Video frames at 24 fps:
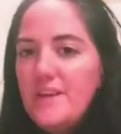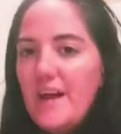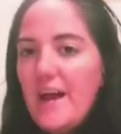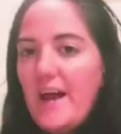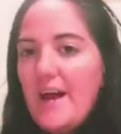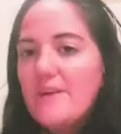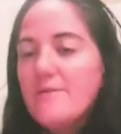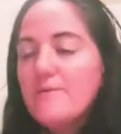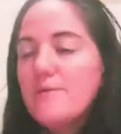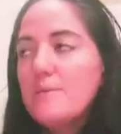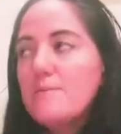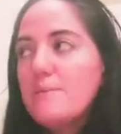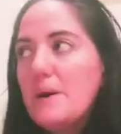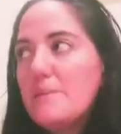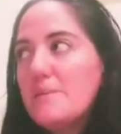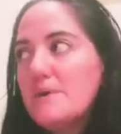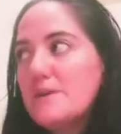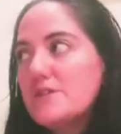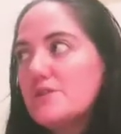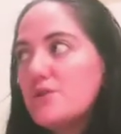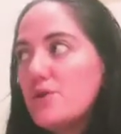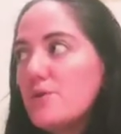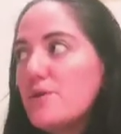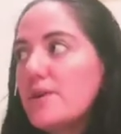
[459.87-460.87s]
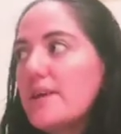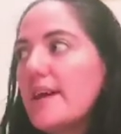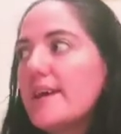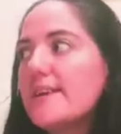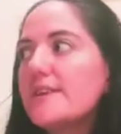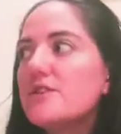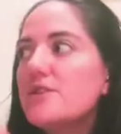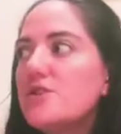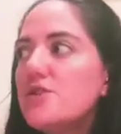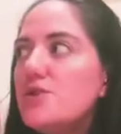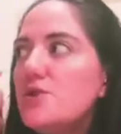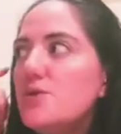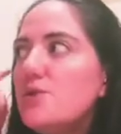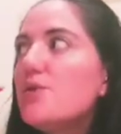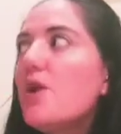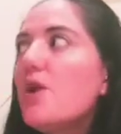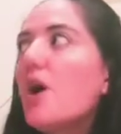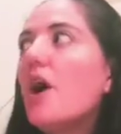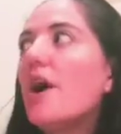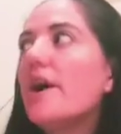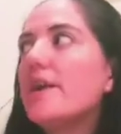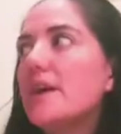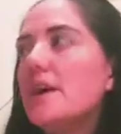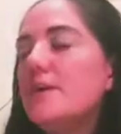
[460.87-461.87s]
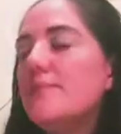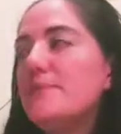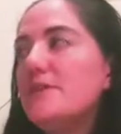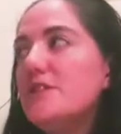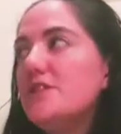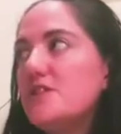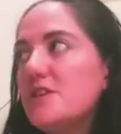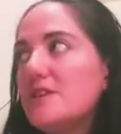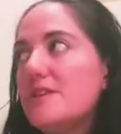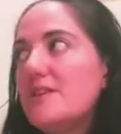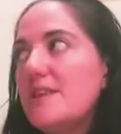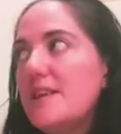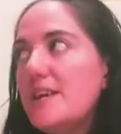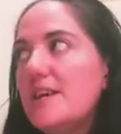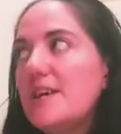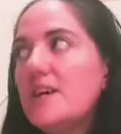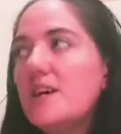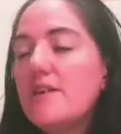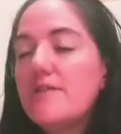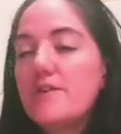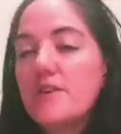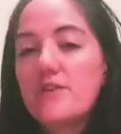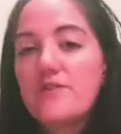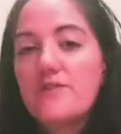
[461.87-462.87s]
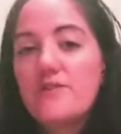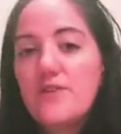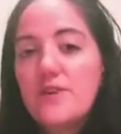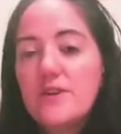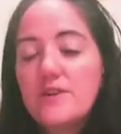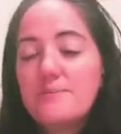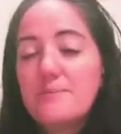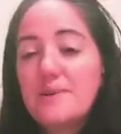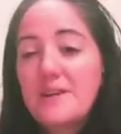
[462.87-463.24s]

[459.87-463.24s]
And remember, don't get too caught up in just thinking of your foot,